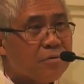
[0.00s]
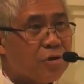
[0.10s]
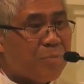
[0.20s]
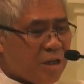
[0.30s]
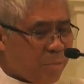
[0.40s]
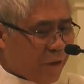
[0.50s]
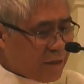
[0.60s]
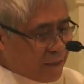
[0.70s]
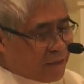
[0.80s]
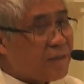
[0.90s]
So, my dear
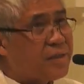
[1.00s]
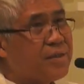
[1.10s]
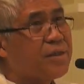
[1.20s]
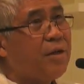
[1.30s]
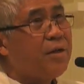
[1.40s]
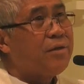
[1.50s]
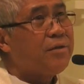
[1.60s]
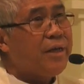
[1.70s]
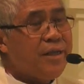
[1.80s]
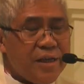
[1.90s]
brothers and sisters,
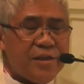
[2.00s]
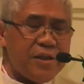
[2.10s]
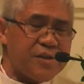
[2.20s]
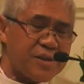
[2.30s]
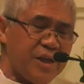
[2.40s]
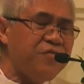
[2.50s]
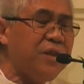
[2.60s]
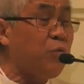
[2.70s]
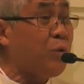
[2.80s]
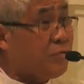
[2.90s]
indeed, this
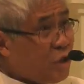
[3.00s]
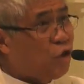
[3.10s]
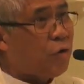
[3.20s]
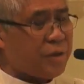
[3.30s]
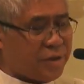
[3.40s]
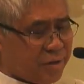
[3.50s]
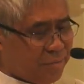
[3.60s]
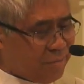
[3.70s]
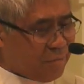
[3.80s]
evening we rejoice.